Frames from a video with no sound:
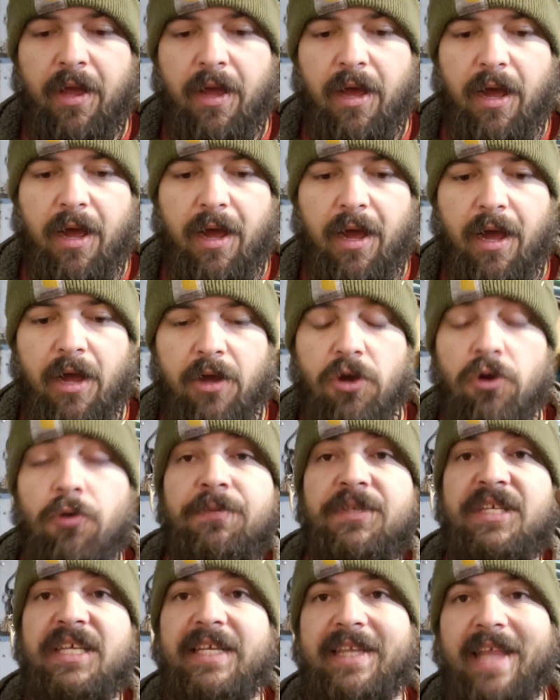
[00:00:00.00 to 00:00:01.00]

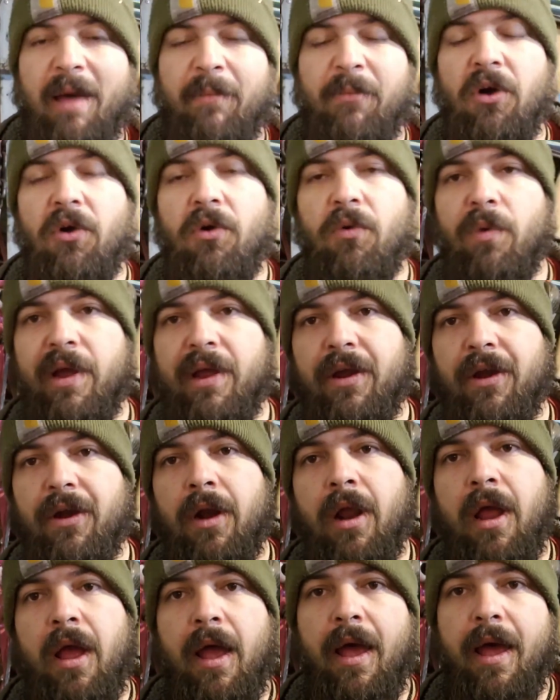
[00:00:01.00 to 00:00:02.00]
oopsie demo,
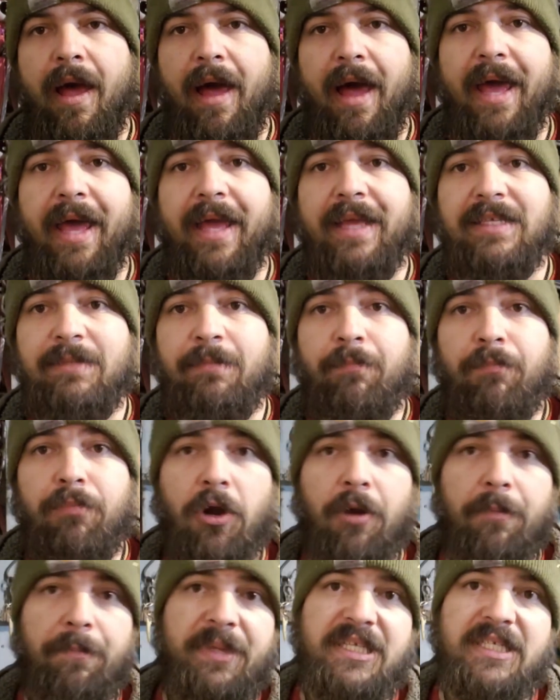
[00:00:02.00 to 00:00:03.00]
where I
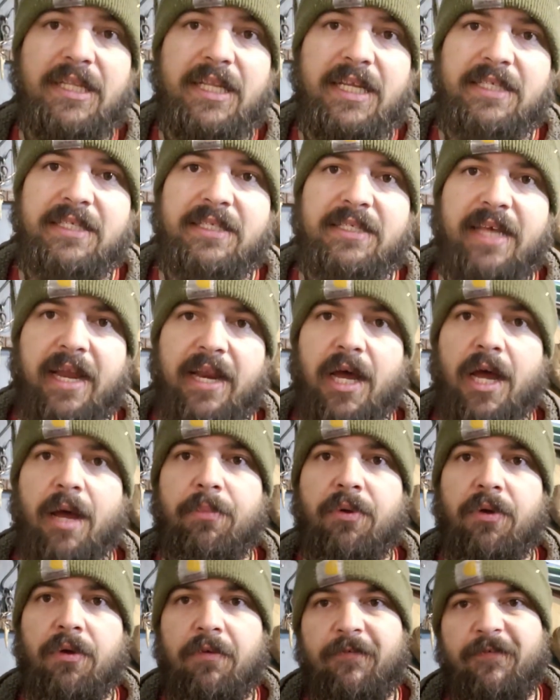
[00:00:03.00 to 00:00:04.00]
purposely set
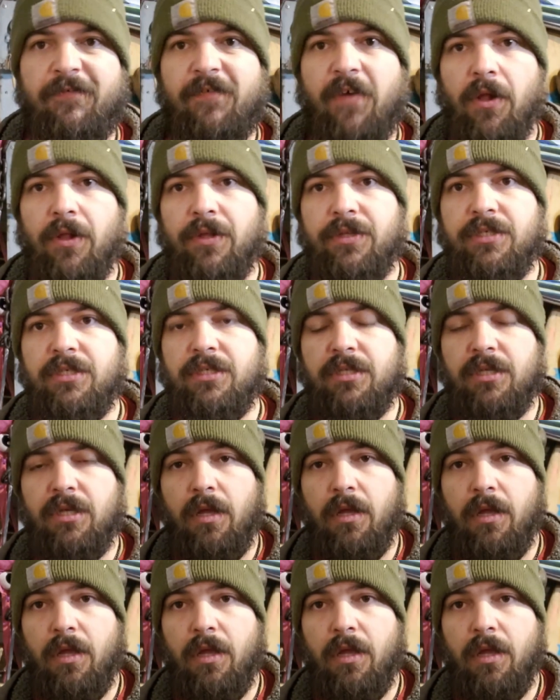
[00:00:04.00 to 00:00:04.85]
up false